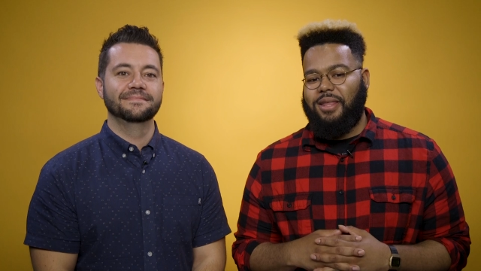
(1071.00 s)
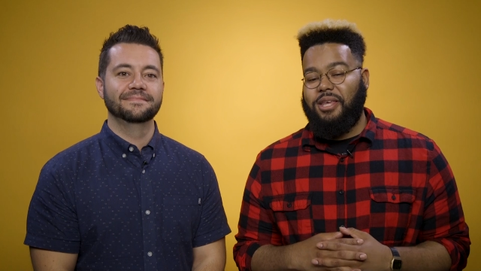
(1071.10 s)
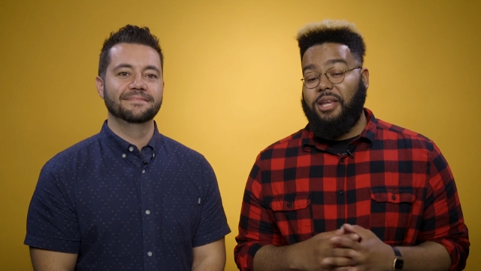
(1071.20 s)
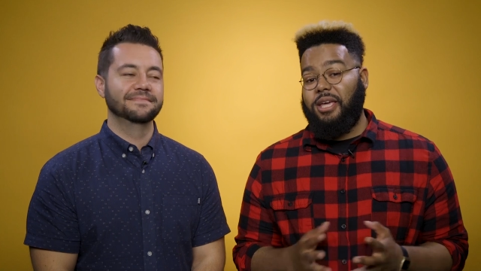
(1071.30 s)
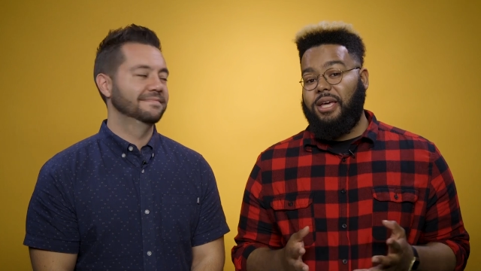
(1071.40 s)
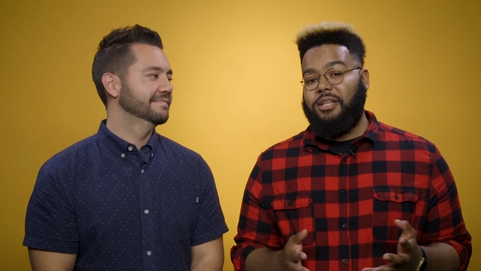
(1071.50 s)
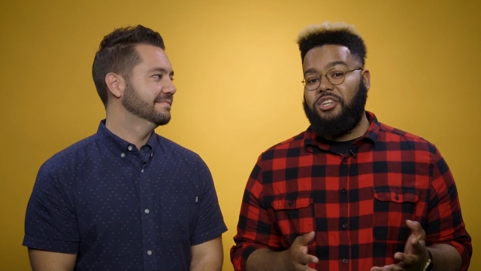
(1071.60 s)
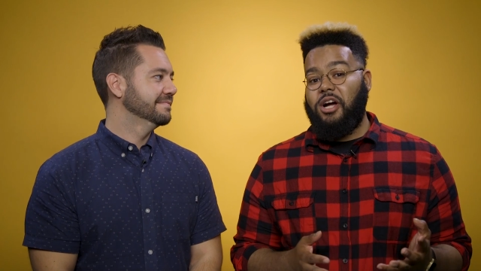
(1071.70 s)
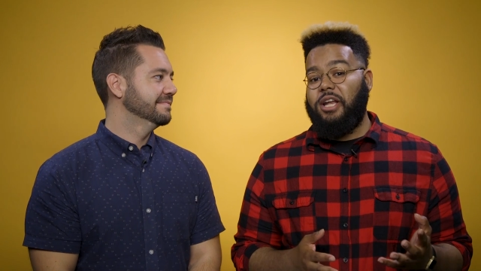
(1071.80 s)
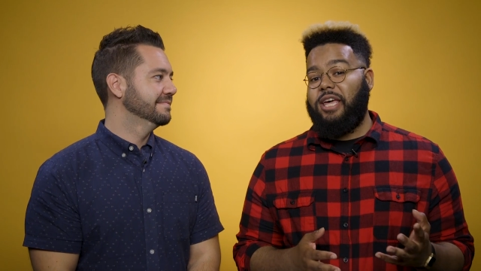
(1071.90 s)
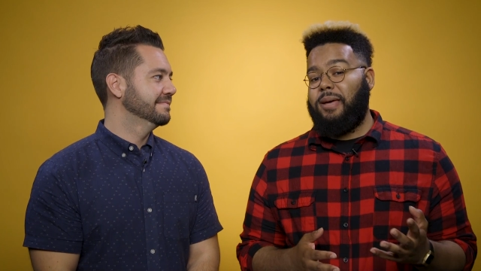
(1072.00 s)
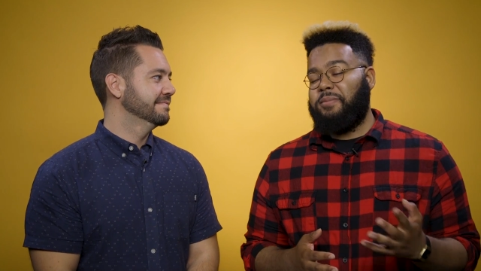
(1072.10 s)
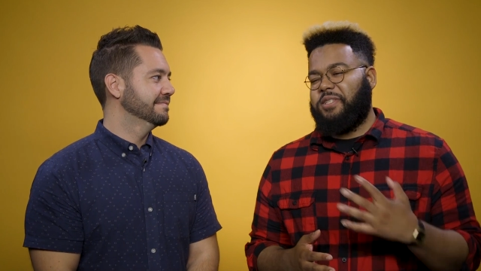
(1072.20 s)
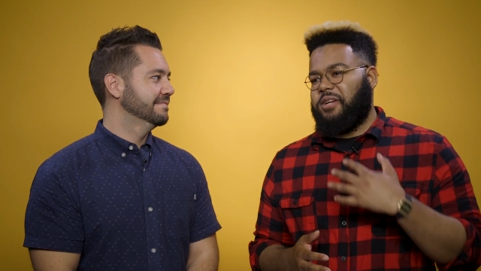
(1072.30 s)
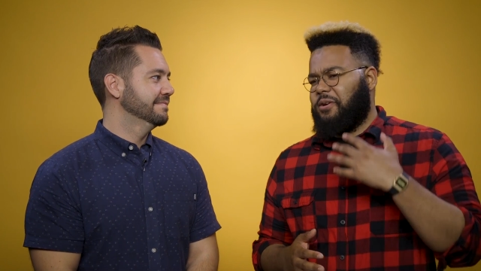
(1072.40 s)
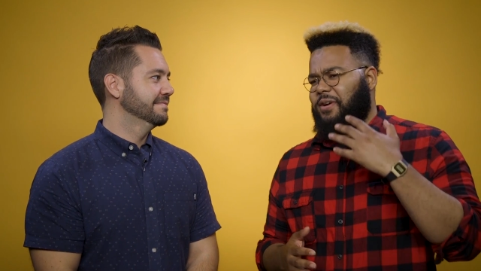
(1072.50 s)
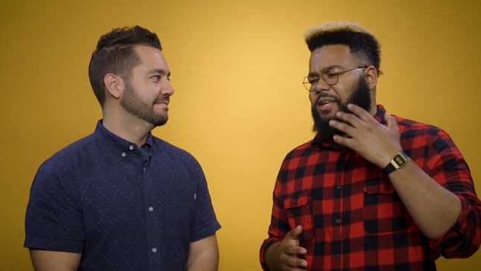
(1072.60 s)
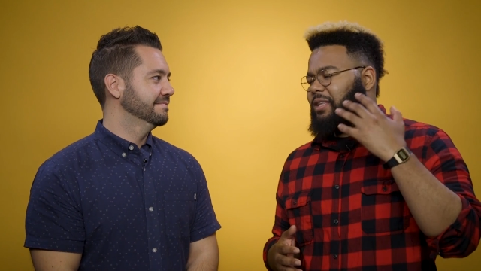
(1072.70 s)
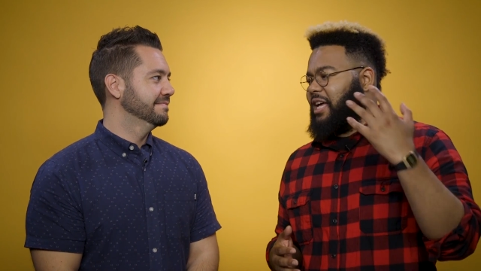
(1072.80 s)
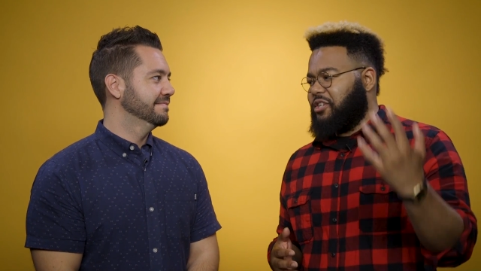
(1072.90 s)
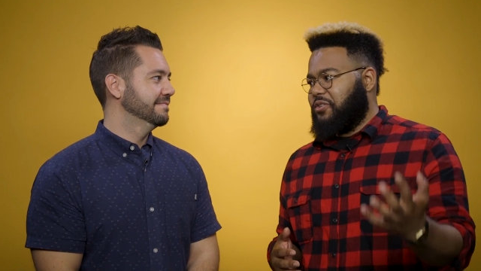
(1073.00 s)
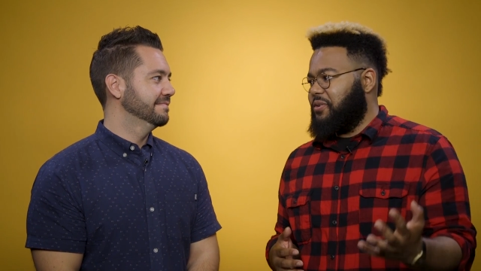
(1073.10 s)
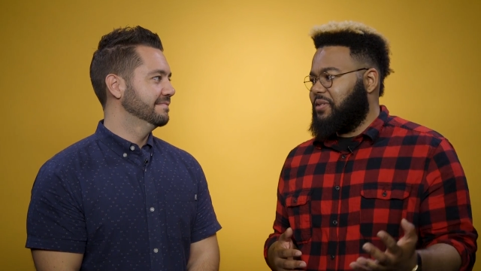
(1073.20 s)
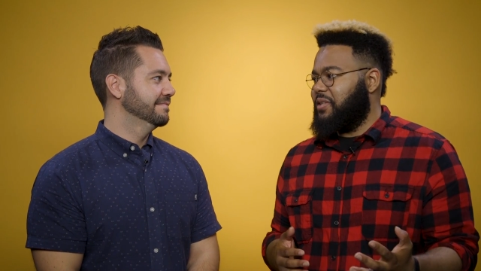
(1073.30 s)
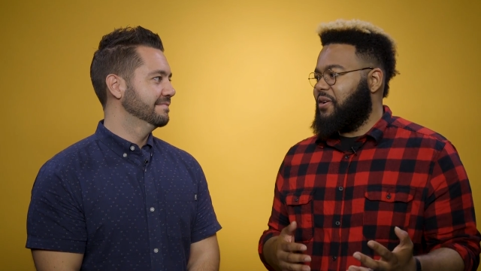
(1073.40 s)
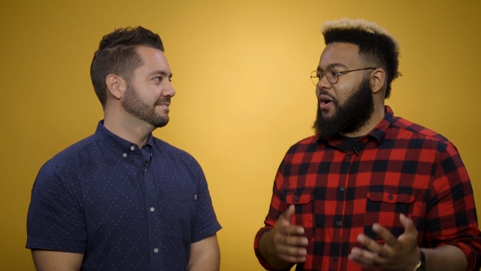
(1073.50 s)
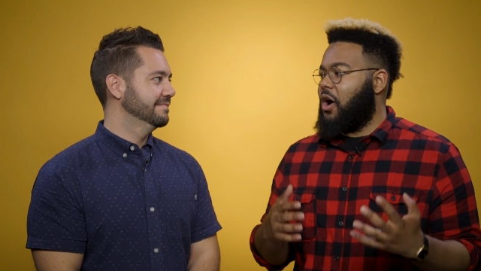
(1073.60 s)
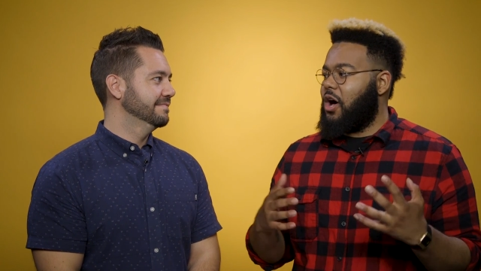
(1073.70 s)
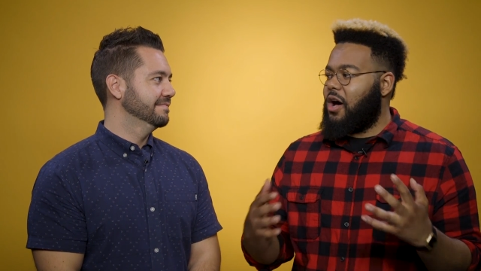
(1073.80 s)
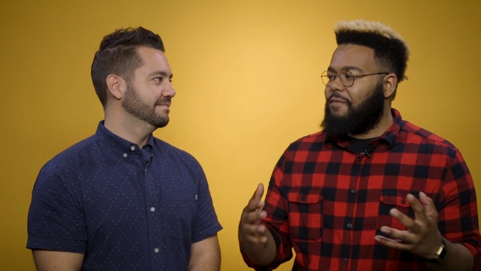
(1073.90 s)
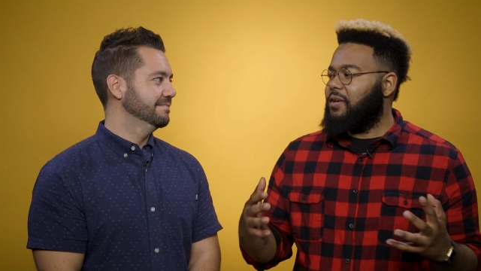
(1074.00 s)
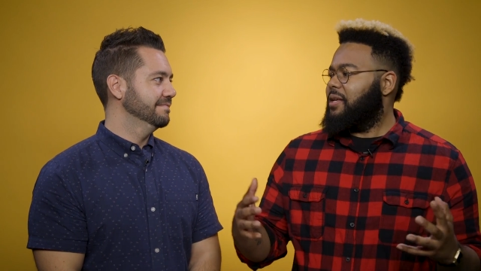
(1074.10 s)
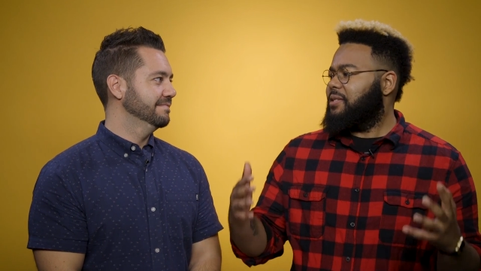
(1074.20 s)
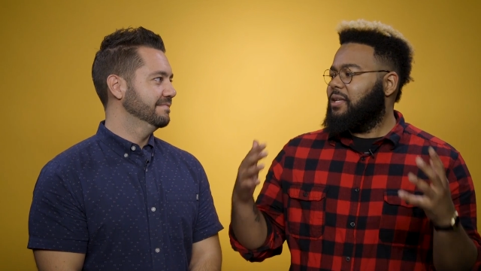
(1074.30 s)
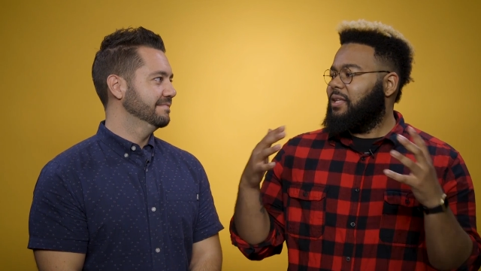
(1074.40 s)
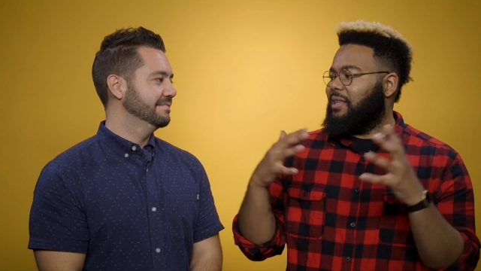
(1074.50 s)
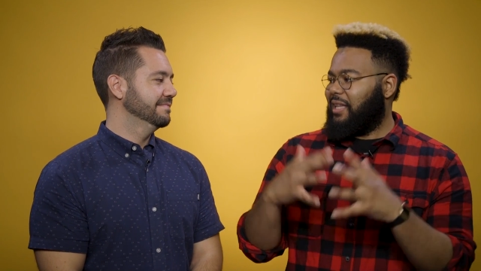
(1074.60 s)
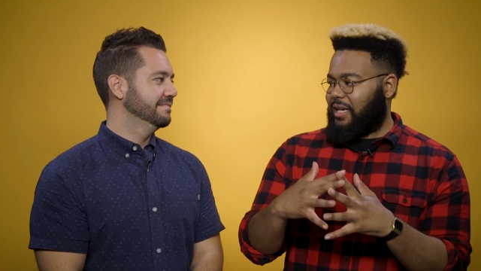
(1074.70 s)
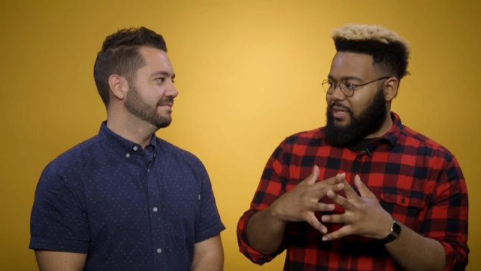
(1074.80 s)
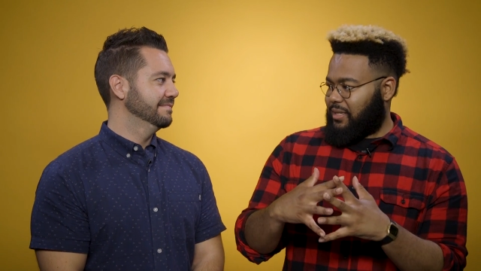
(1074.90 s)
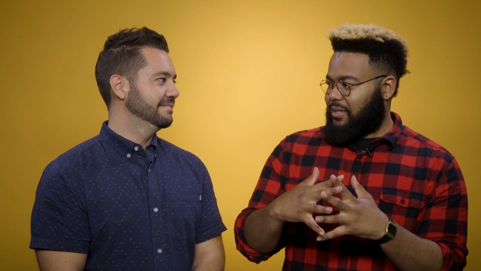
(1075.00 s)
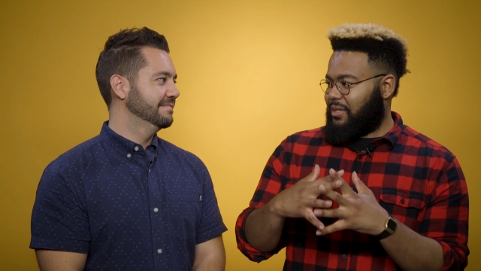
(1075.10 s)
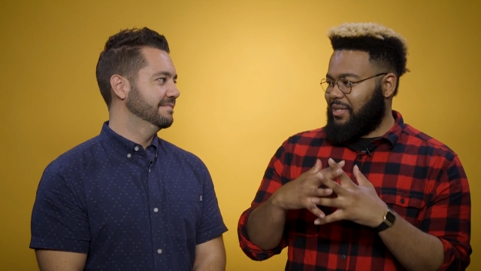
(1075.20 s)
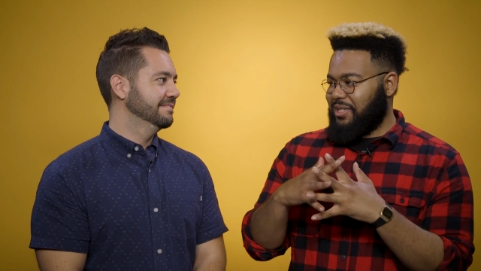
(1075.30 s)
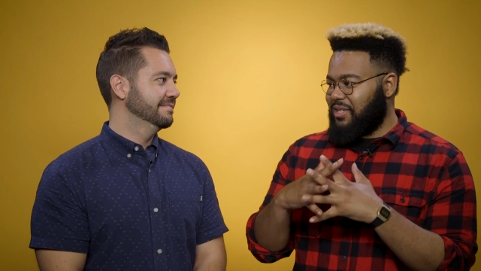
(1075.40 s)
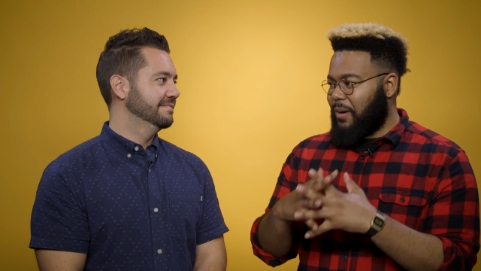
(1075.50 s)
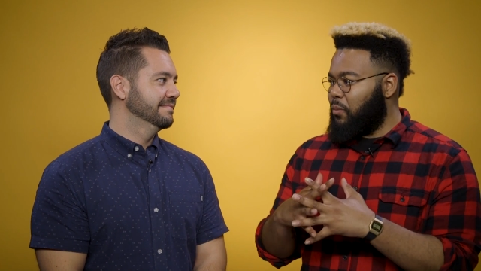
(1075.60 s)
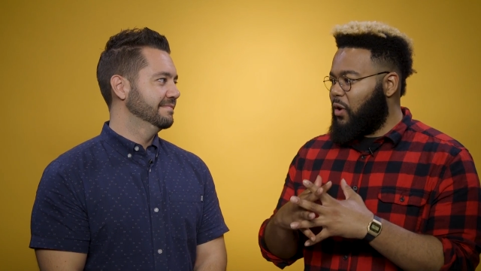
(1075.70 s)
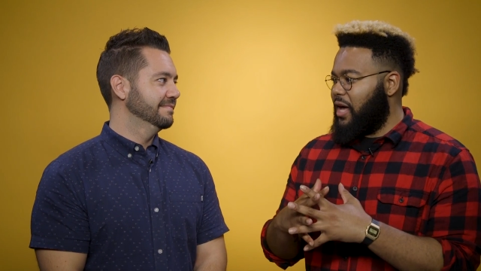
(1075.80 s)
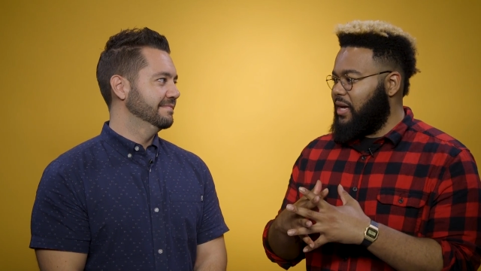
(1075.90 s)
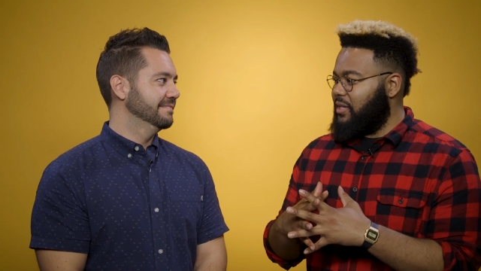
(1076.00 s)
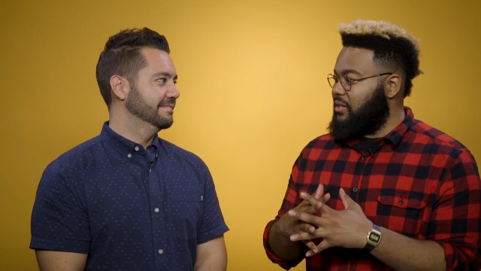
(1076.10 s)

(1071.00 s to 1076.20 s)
Speaker 1: And then again, Jon Hamm's narrated lectures, they're obviously linked in some way